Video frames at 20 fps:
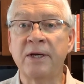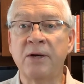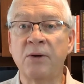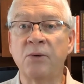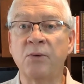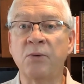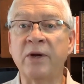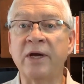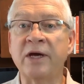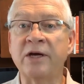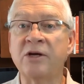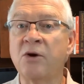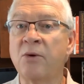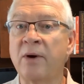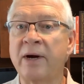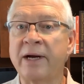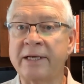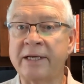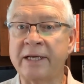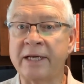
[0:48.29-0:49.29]
We had no
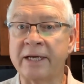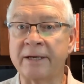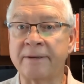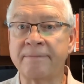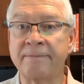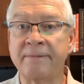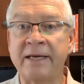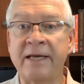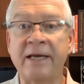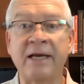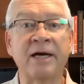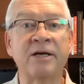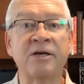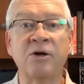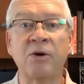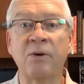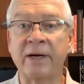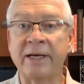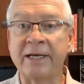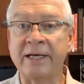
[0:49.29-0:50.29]
idea, he had
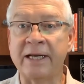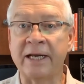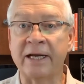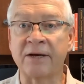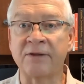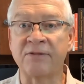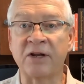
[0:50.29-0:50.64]
no idea